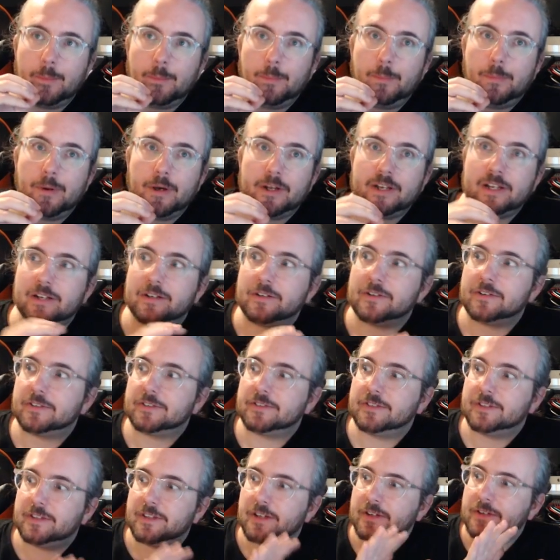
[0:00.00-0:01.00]
But
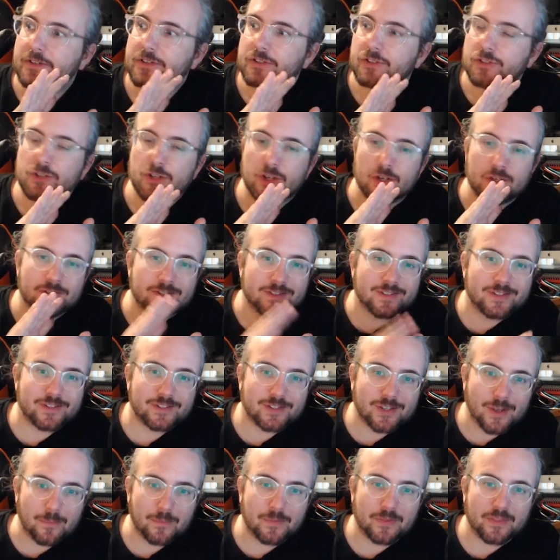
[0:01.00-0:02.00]
there's just
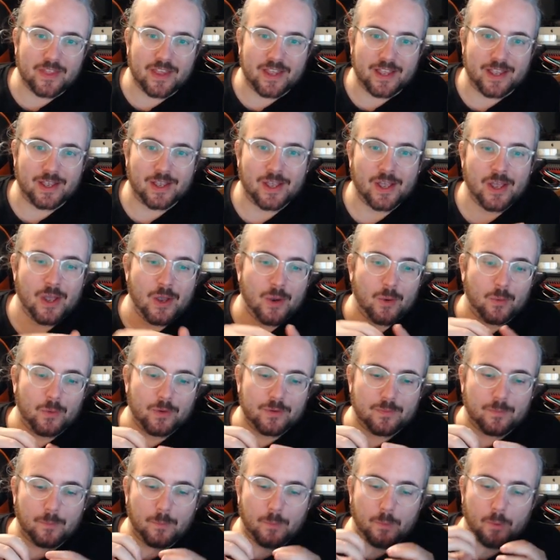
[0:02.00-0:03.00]
something
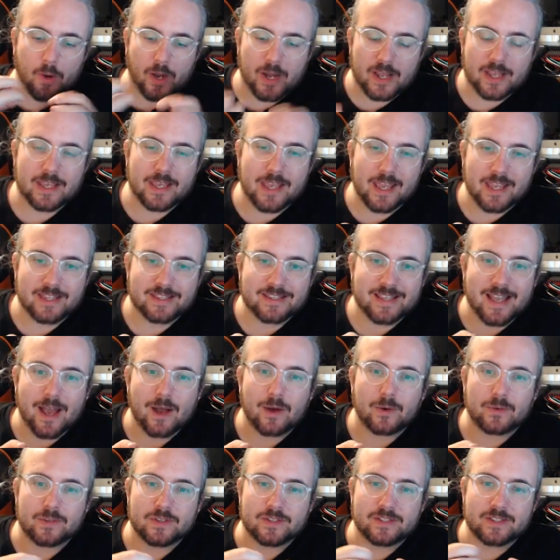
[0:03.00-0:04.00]
with breaking
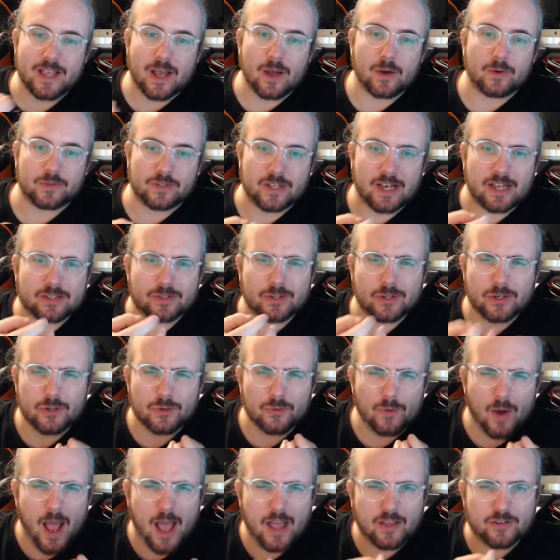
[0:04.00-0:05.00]
down sound, like the
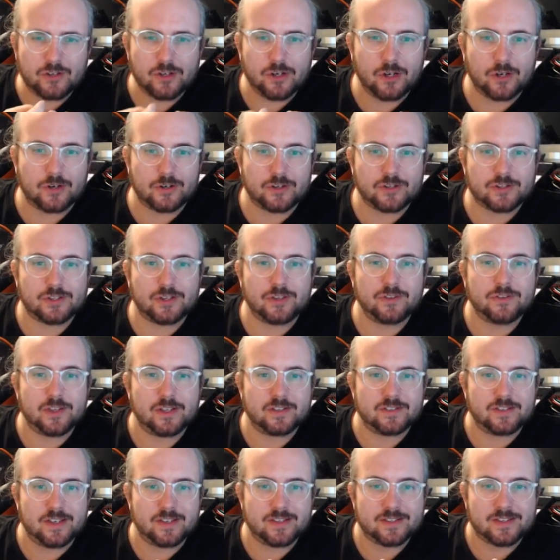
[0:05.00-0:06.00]
granular
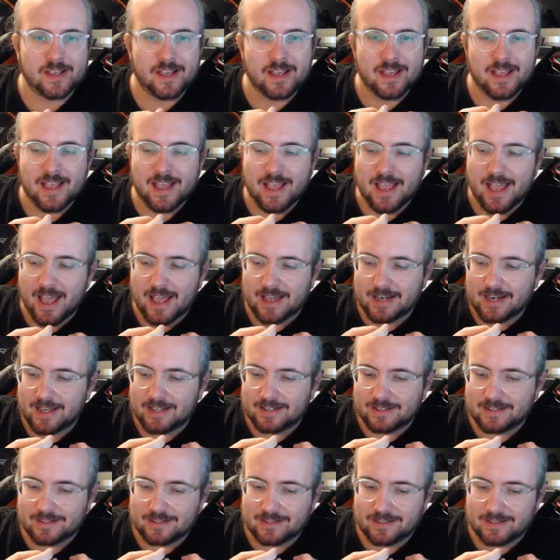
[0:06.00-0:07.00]
synthesis,
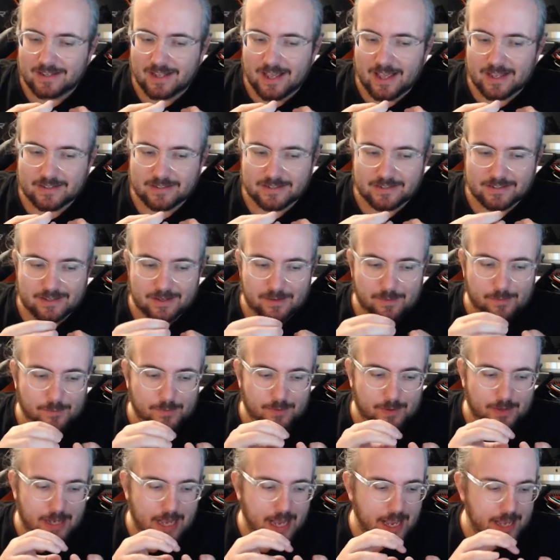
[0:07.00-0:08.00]
and
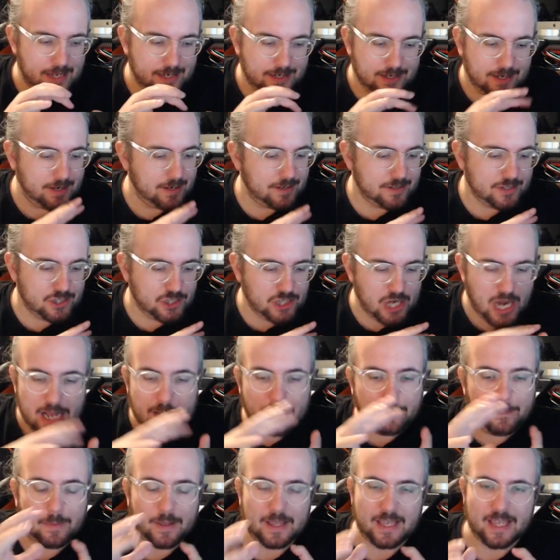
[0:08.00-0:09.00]

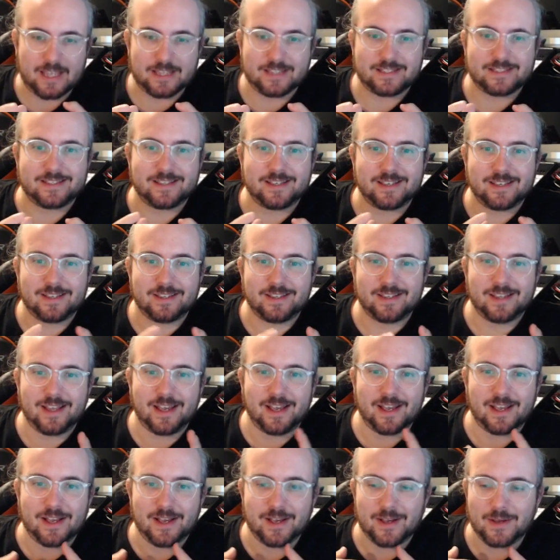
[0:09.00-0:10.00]
shaping it
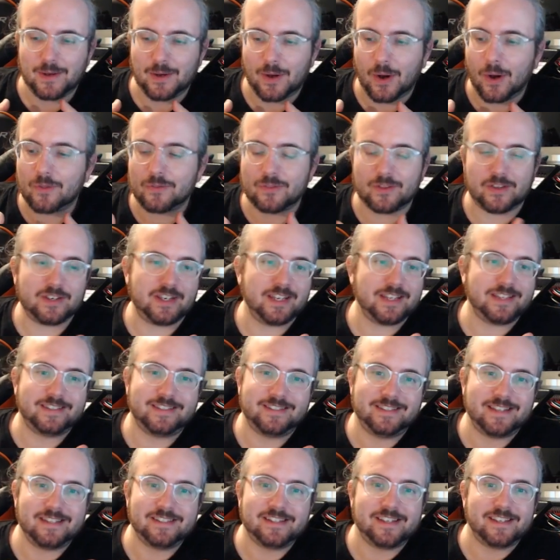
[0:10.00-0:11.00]
on the
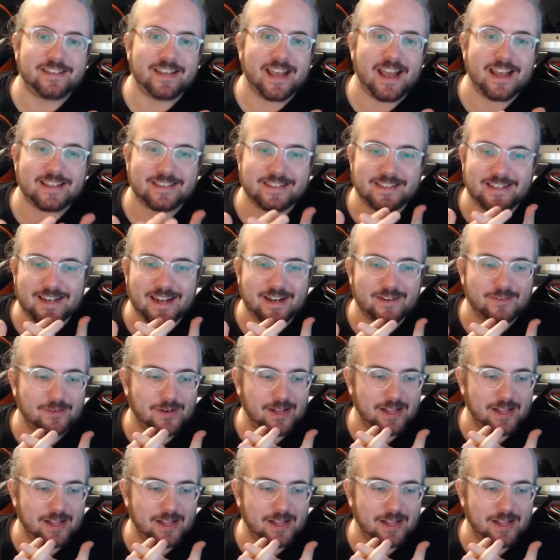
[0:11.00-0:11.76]
Digitact that I